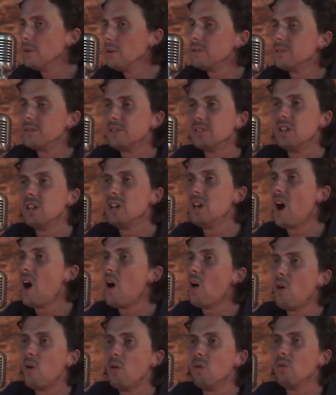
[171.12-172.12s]
Sitting
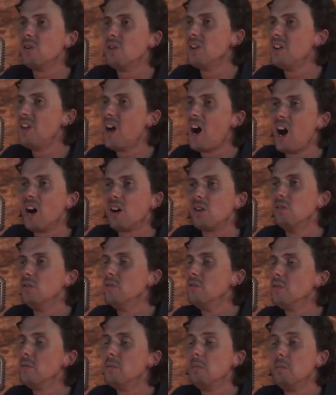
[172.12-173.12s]
on the dock of
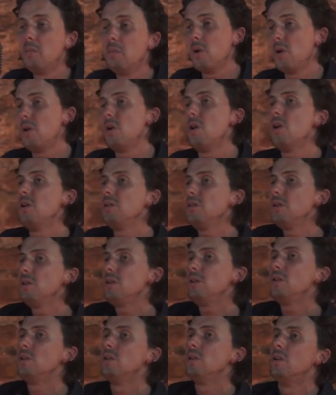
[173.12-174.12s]
the
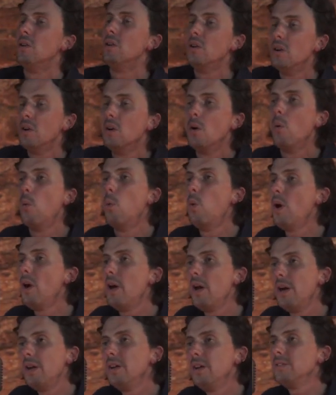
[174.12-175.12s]
bay,
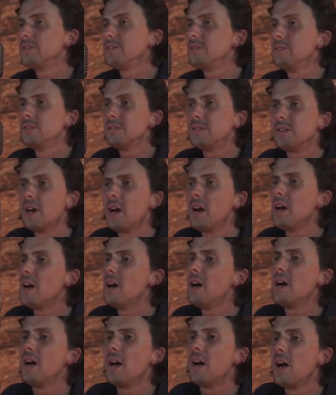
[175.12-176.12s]
wasting
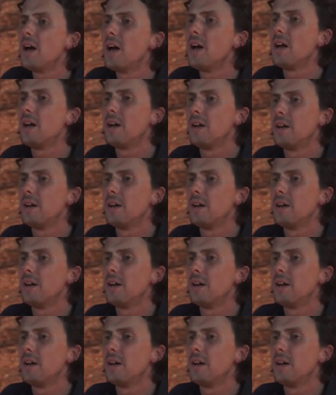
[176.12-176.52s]
time.